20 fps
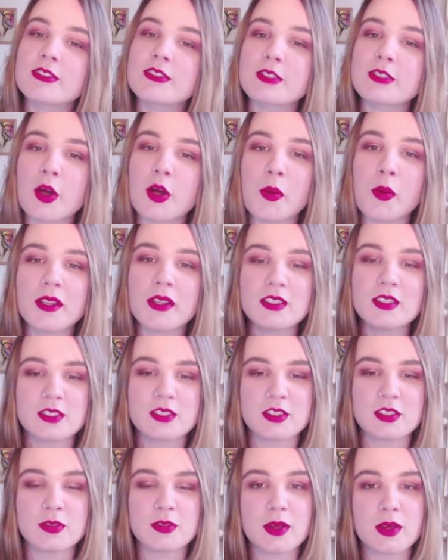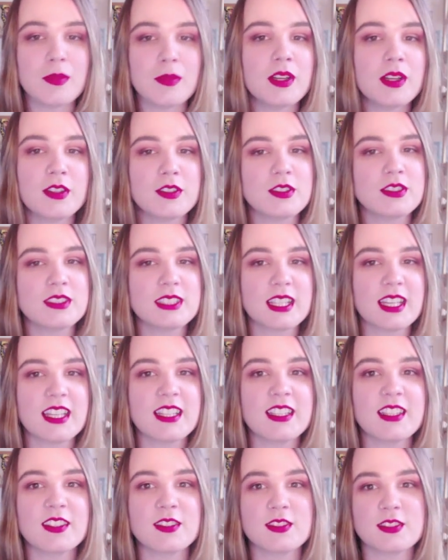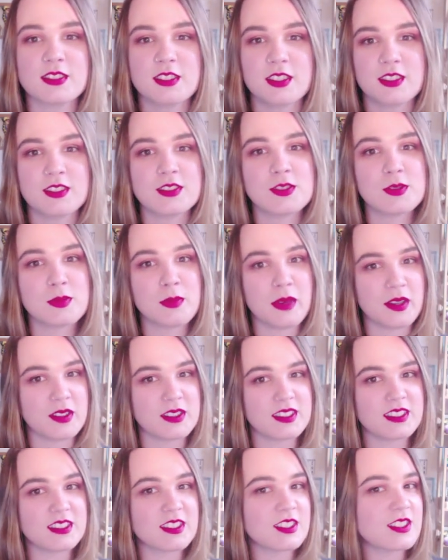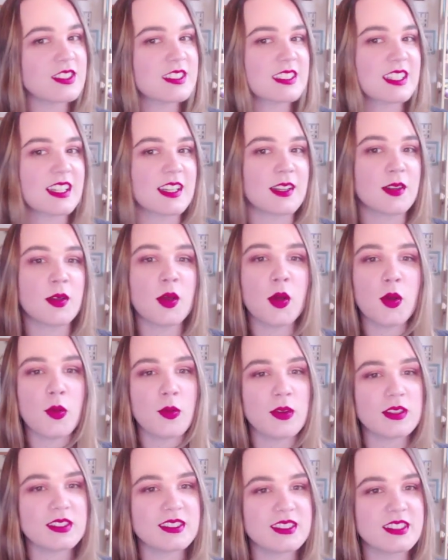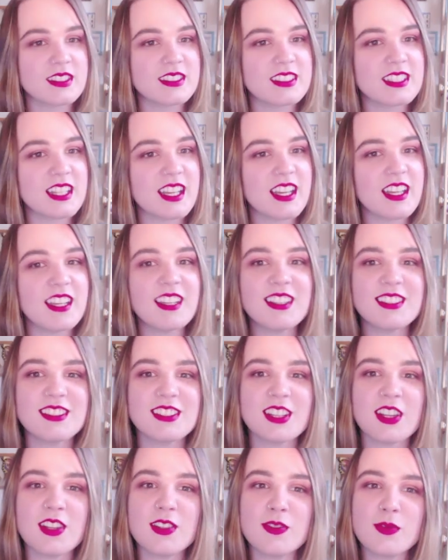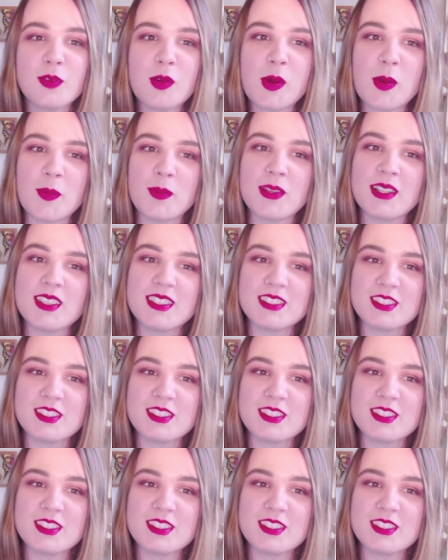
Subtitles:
So when you start to rub it on your skin, it'll start to melt into your skin while still staying in solid form.